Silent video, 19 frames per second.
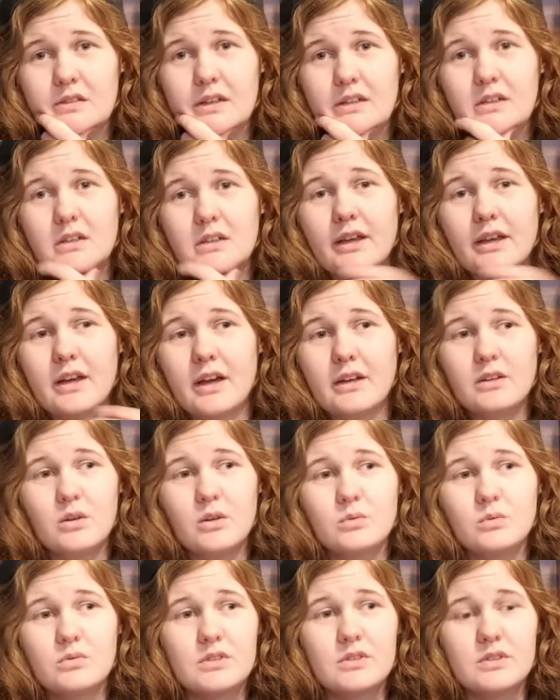I
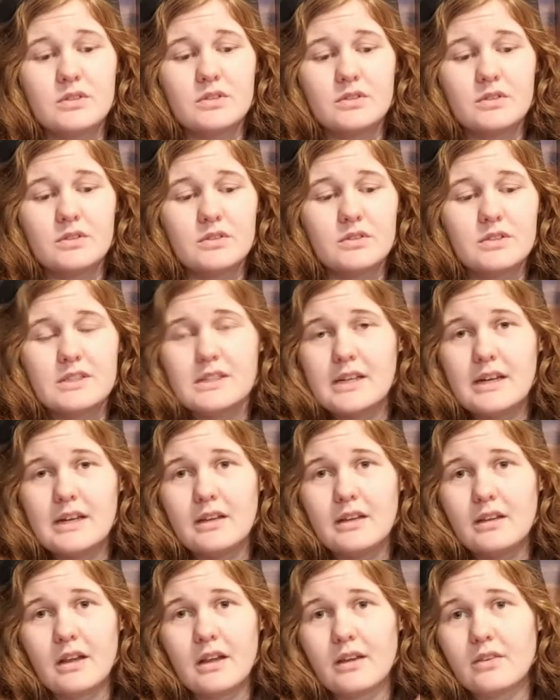don't
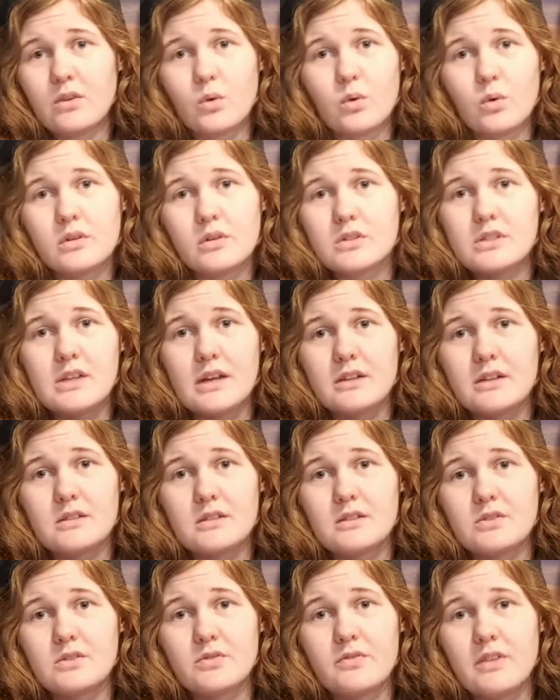see like the order
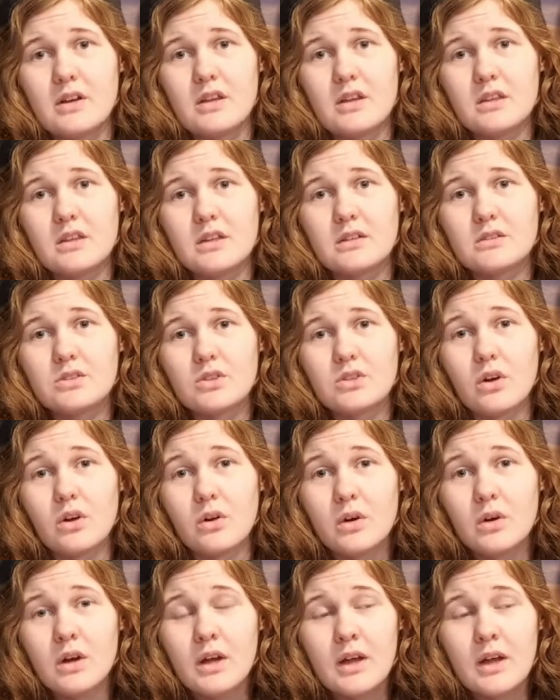statuses of anything, so,